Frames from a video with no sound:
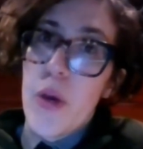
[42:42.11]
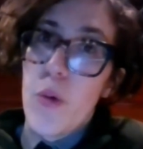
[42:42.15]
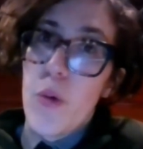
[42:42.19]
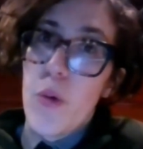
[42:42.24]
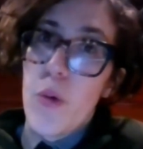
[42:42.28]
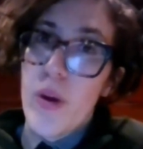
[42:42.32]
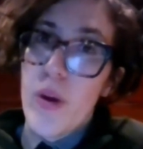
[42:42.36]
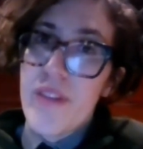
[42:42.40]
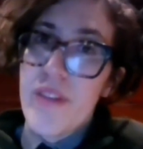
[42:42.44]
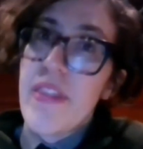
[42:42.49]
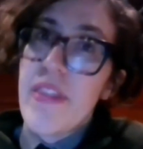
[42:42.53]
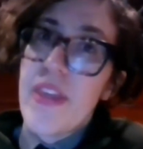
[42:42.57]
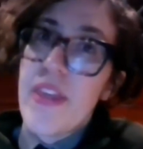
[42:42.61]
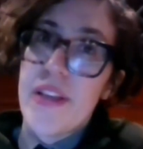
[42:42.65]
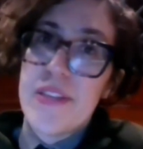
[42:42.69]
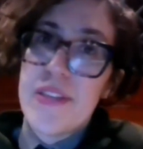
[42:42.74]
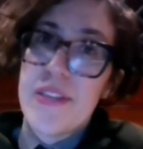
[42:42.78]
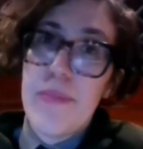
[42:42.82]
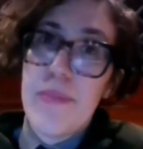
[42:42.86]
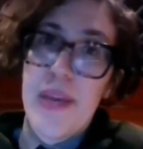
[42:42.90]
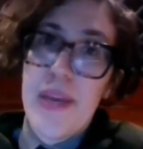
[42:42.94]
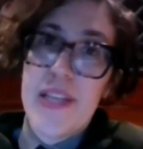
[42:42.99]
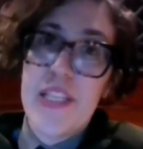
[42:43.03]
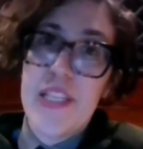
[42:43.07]
one of the things
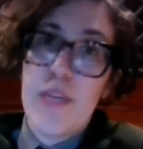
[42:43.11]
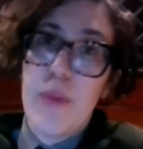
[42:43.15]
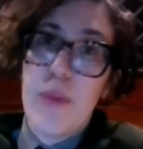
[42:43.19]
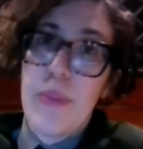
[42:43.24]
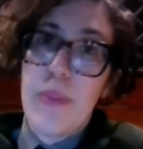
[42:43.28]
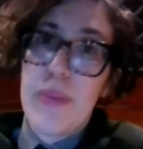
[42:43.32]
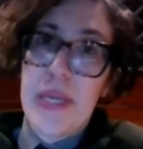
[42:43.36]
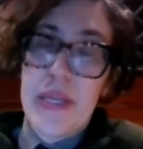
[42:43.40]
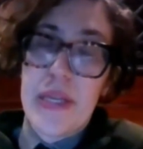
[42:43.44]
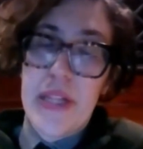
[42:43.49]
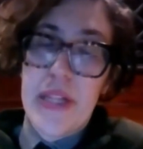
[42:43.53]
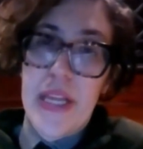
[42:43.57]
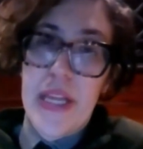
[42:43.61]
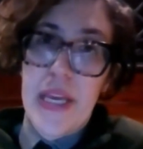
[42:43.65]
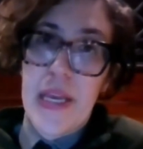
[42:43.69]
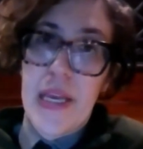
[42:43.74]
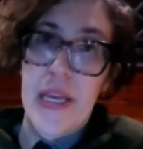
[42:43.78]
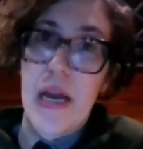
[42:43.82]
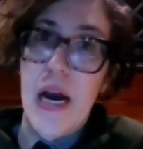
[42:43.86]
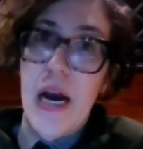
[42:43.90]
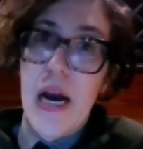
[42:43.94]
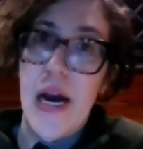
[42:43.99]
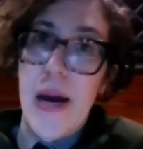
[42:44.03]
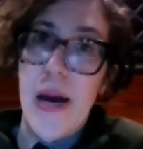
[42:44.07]
that makes him
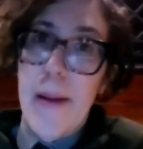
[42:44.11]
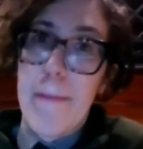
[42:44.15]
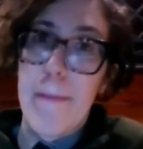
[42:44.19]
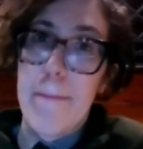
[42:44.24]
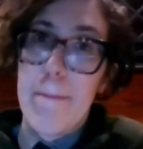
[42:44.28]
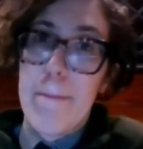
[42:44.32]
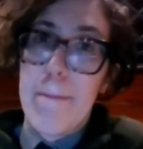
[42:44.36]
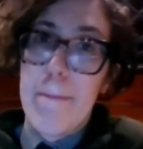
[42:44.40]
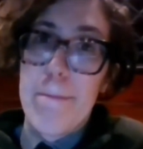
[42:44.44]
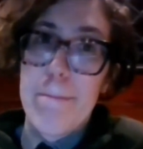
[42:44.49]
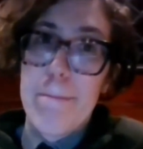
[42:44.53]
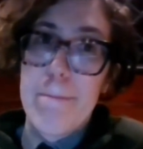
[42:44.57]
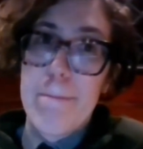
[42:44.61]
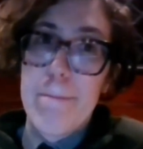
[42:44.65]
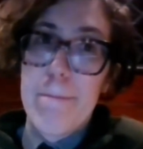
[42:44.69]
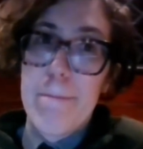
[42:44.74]
appealing um,